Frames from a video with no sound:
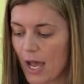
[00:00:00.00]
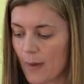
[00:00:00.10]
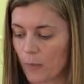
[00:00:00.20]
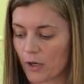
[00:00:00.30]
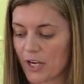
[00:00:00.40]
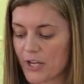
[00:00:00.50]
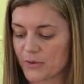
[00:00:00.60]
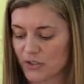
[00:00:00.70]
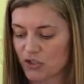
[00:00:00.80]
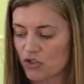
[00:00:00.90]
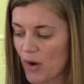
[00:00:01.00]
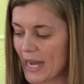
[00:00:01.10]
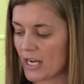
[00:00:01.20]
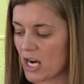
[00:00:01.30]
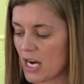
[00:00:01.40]
We're going to use a
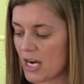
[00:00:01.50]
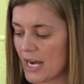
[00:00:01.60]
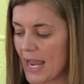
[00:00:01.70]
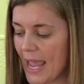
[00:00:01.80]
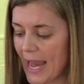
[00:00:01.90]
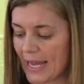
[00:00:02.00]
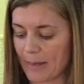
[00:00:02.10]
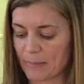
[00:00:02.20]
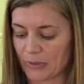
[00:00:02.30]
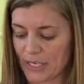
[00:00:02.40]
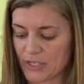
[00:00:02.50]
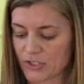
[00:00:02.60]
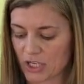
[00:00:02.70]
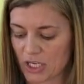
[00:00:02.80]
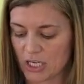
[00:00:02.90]
strainer and a
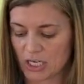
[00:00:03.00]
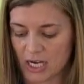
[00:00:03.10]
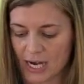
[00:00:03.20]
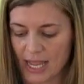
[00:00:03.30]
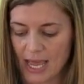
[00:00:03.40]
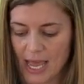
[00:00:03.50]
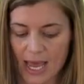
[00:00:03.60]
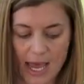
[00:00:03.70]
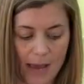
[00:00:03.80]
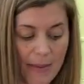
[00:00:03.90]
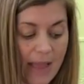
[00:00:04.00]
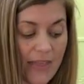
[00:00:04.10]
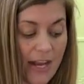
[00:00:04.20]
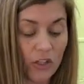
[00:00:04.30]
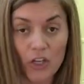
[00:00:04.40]
blender, and
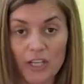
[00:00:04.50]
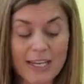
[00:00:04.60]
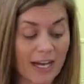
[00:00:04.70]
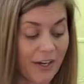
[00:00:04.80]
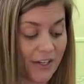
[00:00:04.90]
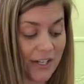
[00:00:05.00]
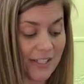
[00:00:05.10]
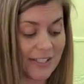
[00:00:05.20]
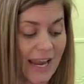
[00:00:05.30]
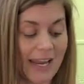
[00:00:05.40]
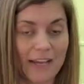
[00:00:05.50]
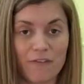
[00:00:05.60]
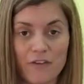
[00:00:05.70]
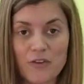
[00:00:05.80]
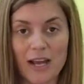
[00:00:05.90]
then cookie cutters and
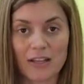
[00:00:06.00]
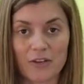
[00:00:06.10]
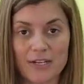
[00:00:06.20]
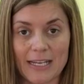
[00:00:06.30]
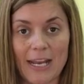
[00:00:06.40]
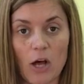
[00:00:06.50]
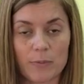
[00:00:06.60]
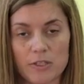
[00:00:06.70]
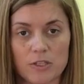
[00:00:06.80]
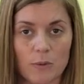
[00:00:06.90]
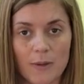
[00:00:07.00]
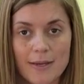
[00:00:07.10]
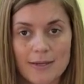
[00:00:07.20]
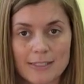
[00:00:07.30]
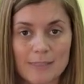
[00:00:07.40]
food coloring can help you
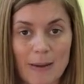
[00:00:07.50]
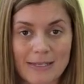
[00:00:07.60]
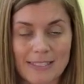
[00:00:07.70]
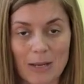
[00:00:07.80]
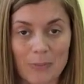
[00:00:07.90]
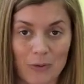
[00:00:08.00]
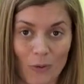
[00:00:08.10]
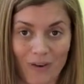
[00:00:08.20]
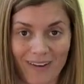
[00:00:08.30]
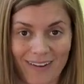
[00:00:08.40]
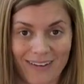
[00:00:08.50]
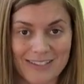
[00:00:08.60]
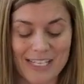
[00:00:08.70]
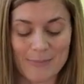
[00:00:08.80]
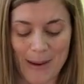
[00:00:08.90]
spice up your
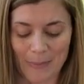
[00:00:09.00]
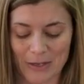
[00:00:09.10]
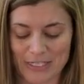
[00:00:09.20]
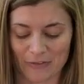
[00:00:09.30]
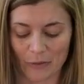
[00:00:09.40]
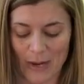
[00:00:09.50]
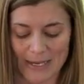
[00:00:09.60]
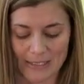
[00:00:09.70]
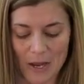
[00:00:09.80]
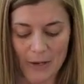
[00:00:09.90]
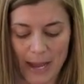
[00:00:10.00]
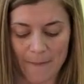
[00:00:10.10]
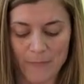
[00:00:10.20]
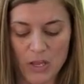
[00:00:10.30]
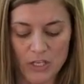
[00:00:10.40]
seed paper in different ways. Okay,
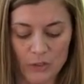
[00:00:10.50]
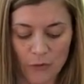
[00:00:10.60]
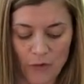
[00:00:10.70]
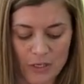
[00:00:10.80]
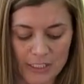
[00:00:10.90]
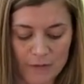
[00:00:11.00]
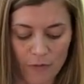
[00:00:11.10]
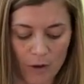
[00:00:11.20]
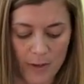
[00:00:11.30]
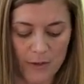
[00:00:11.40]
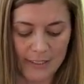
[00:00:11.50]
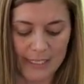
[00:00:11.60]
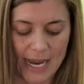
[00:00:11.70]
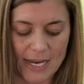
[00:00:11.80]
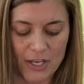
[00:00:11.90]
so first and foremost,
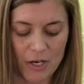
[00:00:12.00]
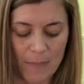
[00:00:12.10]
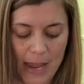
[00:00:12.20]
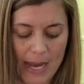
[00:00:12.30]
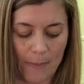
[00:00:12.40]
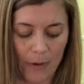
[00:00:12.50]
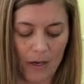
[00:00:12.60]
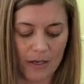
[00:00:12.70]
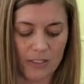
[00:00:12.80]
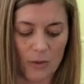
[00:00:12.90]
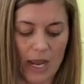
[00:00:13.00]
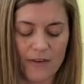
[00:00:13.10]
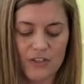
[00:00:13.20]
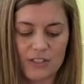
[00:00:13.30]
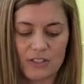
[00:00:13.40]
take your paper. So
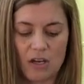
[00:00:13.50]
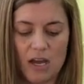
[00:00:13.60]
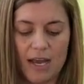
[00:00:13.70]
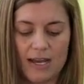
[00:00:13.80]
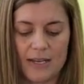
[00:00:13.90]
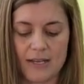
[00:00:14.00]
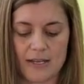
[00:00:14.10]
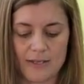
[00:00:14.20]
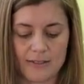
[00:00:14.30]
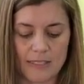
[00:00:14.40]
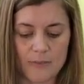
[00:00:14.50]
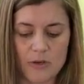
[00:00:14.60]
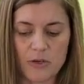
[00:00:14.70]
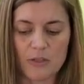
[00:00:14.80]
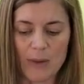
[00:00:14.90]
I've just got some
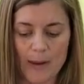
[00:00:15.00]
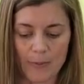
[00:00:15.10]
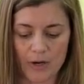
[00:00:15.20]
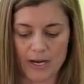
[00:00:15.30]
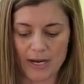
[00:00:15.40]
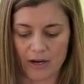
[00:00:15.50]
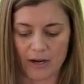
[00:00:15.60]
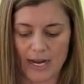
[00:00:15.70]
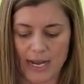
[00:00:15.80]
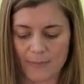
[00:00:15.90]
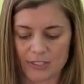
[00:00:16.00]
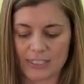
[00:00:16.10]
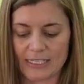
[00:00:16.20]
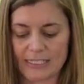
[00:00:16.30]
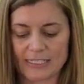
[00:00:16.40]
newspaper here and I'm
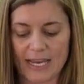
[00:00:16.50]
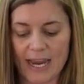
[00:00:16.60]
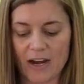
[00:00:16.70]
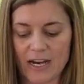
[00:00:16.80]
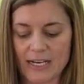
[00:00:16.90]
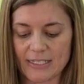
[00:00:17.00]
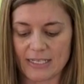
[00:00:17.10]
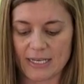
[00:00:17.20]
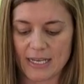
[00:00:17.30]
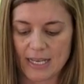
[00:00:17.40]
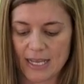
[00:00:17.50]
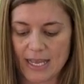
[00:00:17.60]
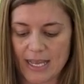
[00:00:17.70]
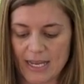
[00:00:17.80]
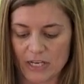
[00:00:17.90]
just going to tear it
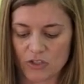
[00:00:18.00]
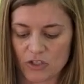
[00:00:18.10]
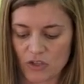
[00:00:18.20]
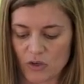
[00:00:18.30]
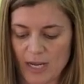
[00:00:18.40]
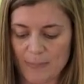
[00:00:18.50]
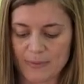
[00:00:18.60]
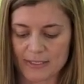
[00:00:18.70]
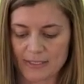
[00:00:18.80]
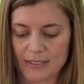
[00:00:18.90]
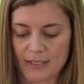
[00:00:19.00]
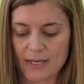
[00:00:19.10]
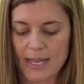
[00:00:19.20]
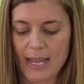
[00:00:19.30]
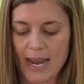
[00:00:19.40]
in strips,
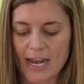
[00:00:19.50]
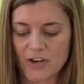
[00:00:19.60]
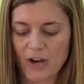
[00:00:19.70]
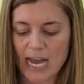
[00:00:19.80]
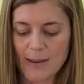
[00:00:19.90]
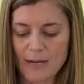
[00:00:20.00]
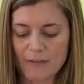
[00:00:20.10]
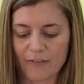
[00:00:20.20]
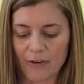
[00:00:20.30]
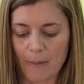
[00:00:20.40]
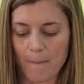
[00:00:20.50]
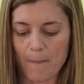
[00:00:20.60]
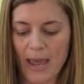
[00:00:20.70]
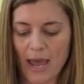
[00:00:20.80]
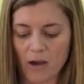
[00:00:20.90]
and you're aiming for
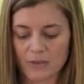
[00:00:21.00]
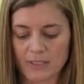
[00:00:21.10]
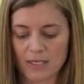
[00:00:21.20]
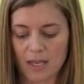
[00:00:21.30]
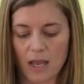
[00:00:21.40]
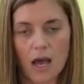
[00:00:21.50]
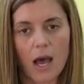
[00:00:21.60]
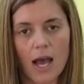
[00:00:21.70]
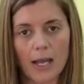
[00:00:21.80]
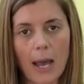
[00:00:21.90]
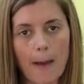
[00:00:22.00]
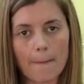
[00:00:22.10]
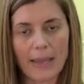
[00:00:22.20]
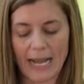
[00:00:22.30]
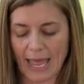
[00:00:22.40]
about a
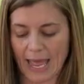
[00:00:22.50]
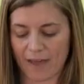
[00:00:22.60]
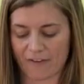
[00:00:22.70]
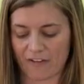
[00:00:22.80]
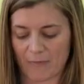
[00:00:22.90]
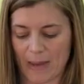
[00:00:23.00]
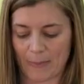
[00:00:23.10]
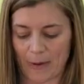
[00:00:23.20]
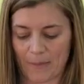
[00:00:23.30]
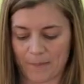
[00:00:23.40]
cup and a half of paper.